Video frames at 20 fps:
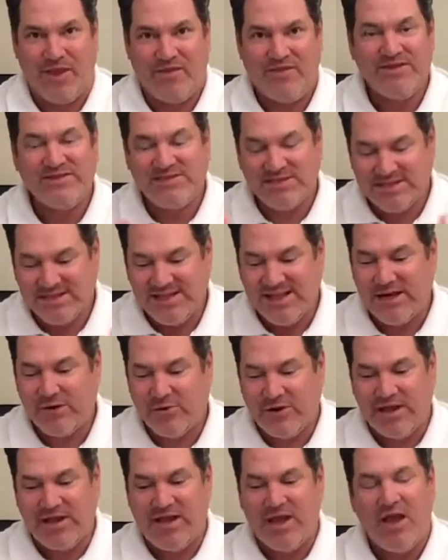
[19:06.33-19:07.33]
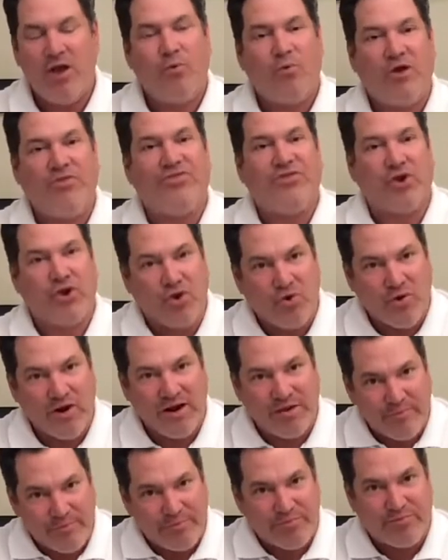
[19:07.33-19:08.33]
This is literally what the
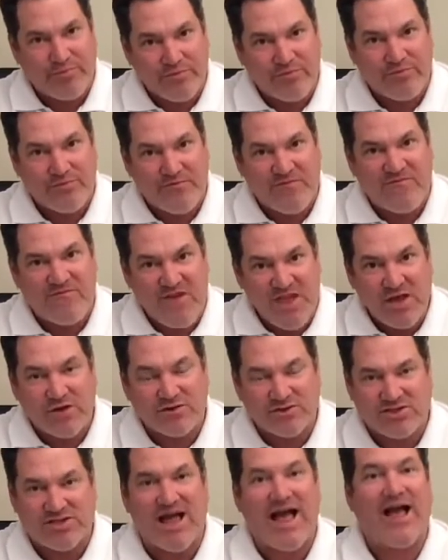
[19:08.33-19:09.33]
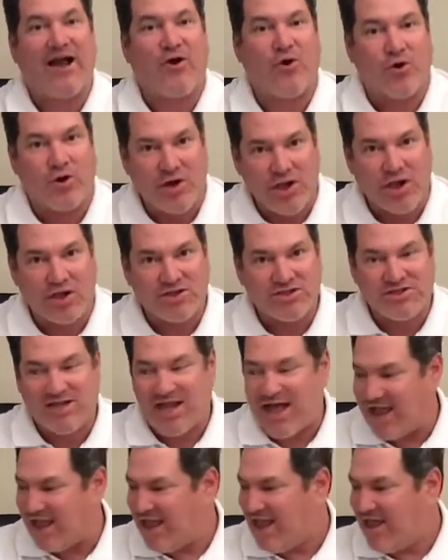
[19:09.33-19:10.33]
grip feels like or looks
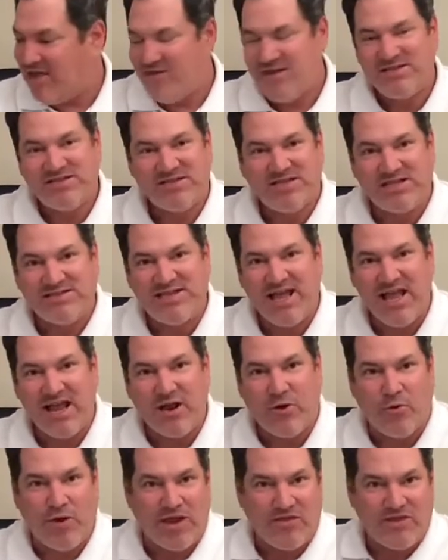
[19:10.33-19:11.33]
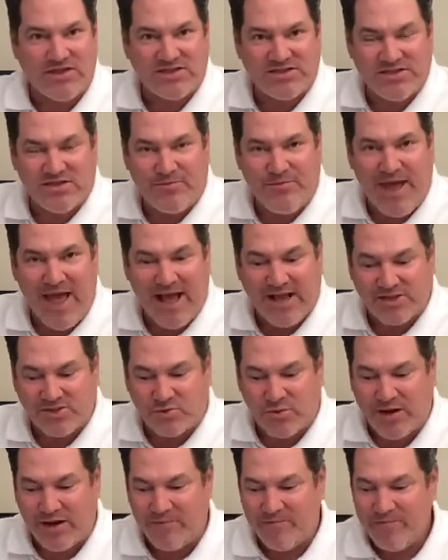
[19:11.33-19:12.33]
like. This is the takeaway, this is the
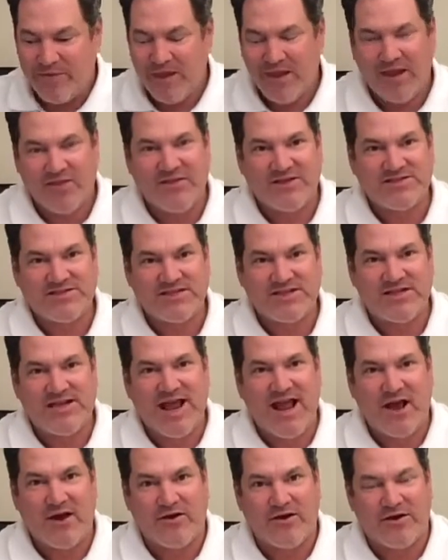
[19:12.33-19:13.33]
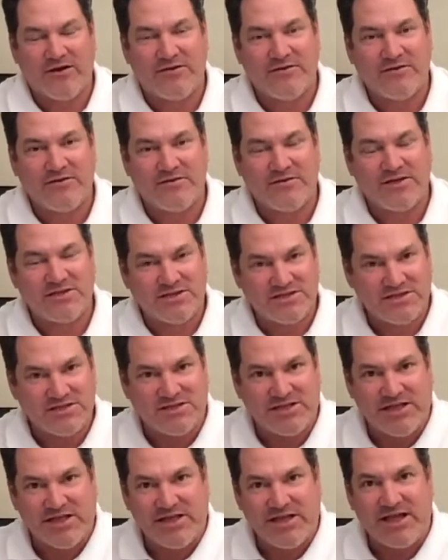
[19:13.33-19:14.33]
backswing, and this is the down this is
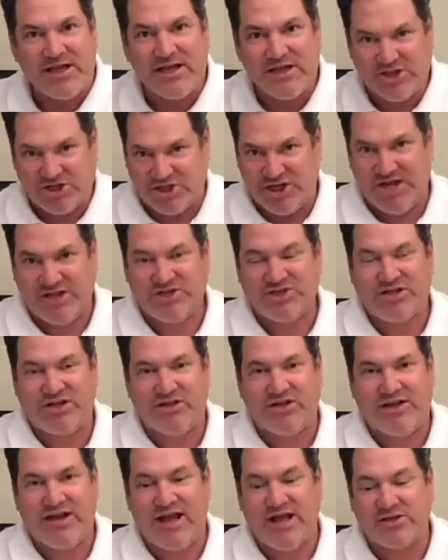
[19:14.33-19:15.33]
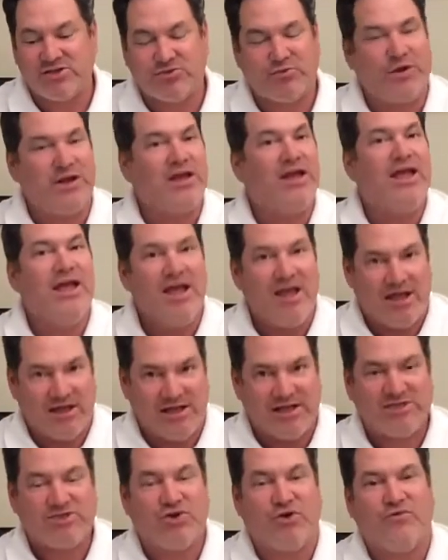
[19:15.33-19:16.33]
the initiation of the downswing
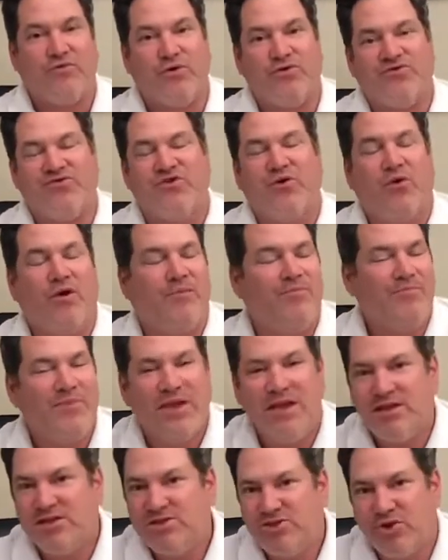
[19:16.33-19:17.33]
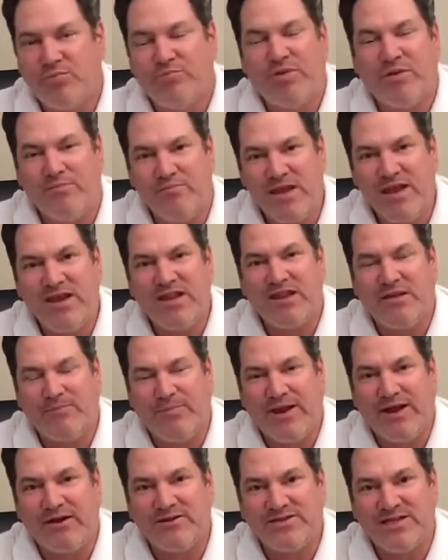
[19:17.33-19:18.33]
and so forth and so on. So but many of the
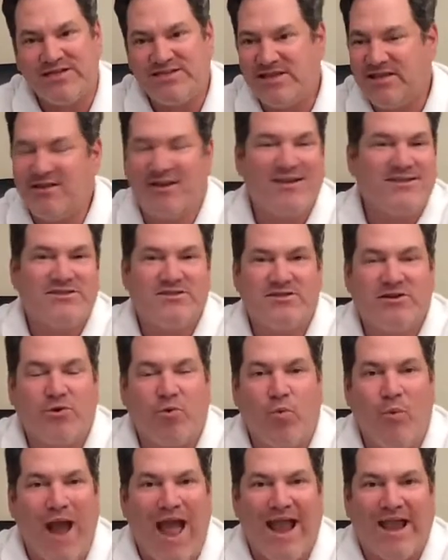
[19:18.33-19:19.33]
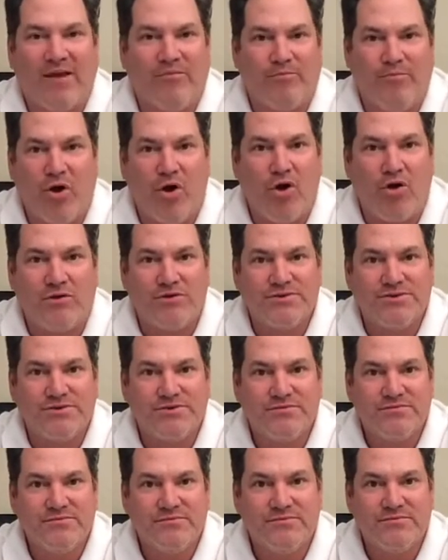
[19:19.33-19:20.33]
players I see they're just they're whacking balls.
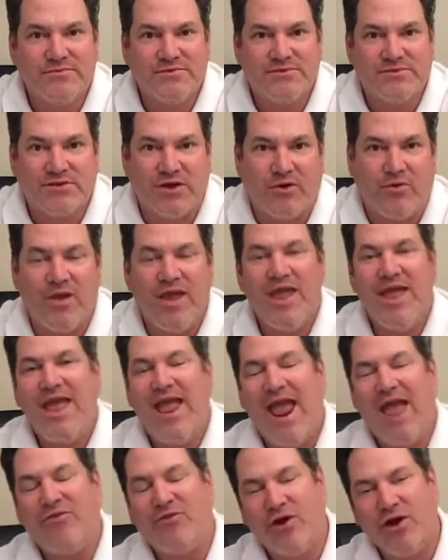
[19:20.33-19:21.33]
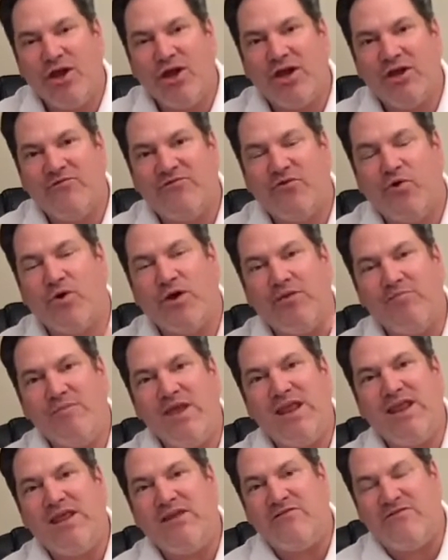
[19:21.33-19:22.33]
So, and they're looking for an
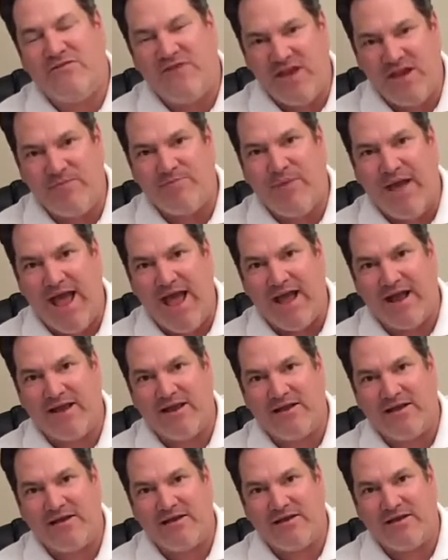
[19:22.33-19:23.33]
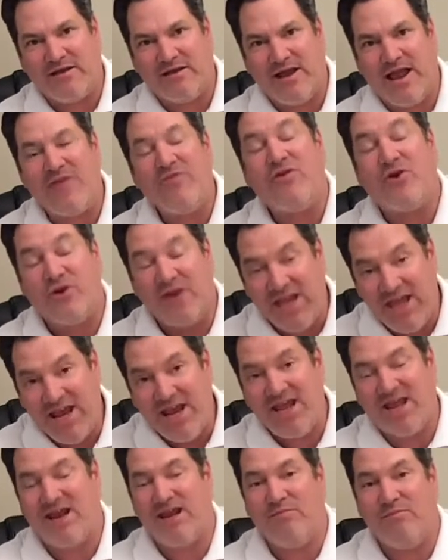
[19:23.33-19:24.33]
immediate feedback and they're
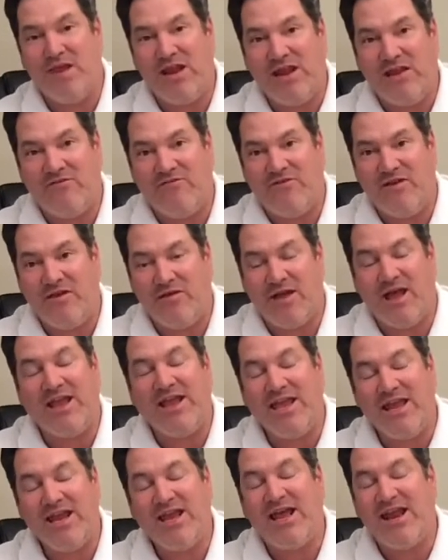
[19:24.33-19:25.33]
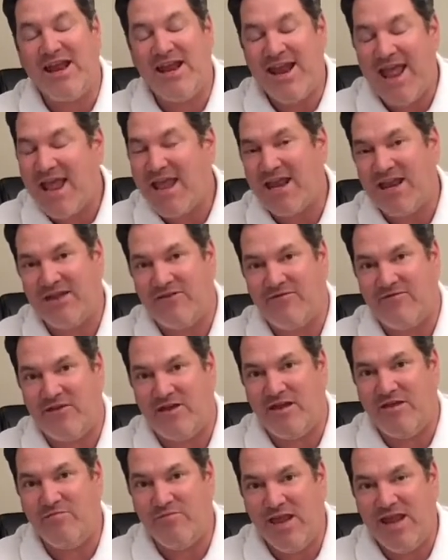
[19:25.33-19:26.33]
getting an immediate feed, uh, getting a negative
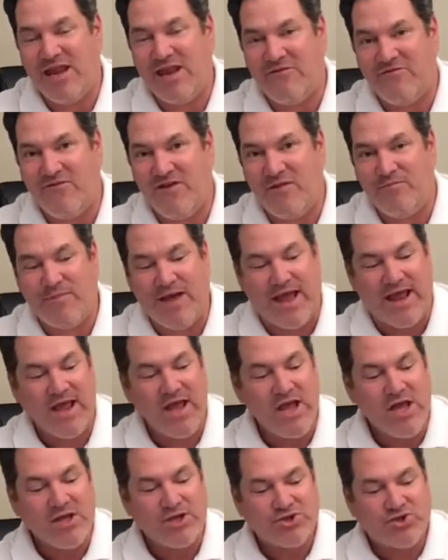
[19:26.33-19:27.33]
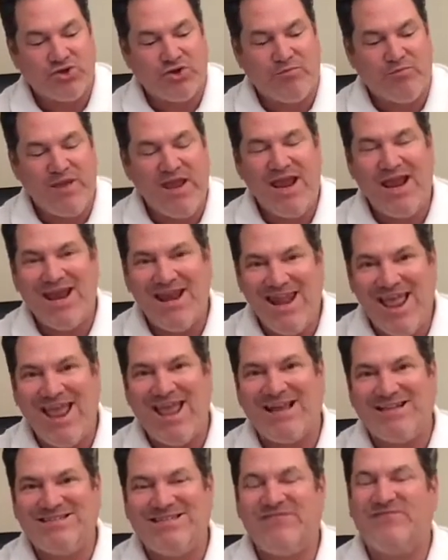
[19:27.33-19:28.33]
immediate feedback. So they're being
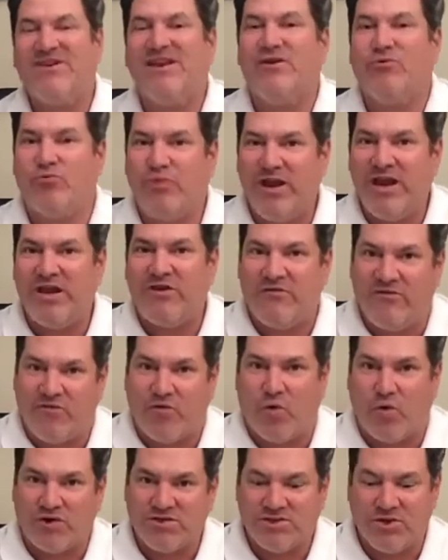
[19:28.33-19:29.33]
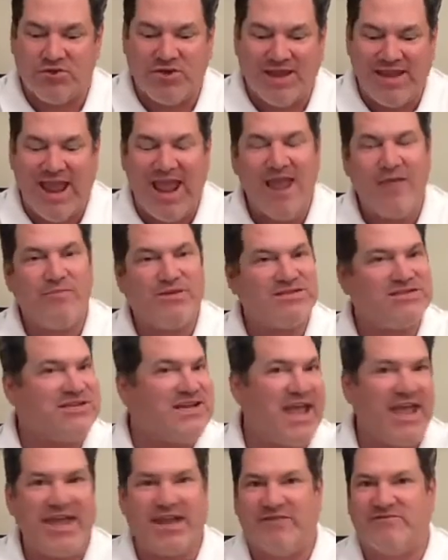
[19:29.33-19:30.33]
negatively reinforced. So the game is
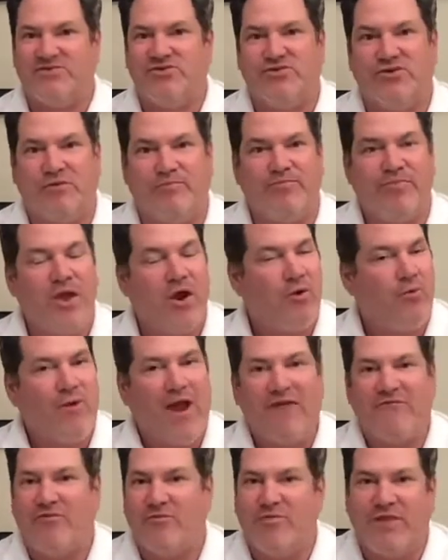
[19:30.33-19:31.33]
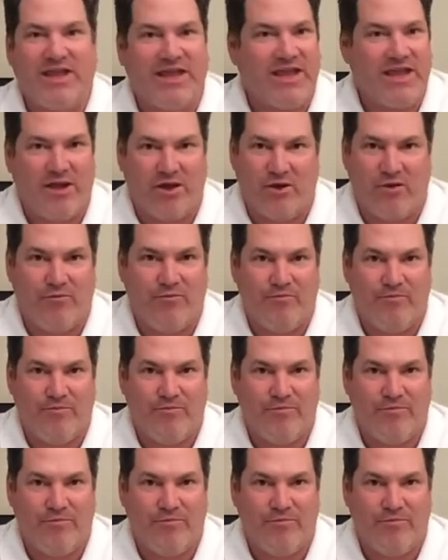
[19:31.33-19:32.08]
negative to them right from the get go.